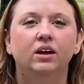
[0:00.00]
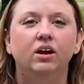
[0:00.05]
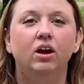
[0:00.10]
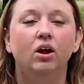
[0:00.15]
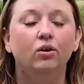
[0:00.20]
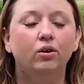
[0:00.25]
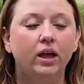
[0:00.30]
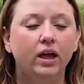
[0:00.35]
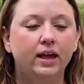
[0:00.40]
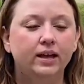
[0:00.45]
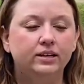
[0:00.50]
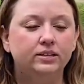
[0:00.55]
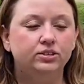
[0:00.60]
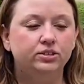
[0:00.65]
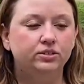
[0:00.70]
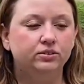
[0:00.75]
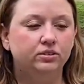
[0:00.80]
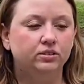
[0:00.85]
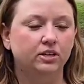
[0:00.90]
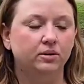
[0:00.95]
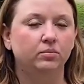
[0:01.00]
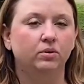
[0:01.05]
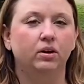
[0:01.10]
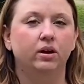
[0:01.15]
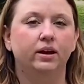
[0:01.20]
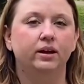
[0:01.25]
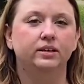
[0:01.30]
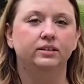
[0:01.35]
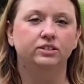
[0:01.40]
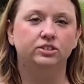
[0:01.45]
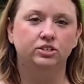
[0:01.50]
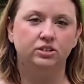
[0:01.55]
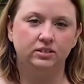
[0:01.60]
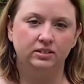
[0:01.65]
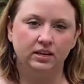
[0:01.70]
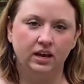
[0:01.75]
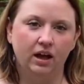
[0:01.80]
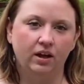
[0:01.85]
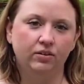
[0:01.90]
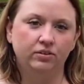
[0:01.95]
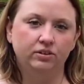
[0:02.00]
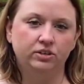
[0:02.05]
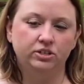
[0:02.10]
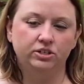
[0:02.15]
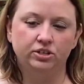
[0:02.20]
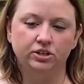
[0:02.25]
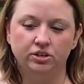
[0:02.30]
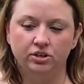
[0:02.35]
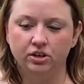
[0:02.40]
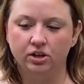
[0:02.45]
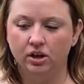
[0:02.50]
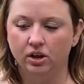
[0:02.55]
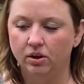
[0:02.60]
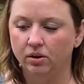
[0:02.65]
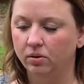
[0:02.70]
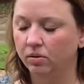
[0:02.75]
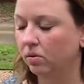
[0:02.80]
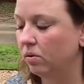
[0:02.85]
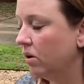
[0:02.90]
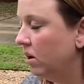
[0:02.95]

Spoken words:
Okay, to summarize just how this should go,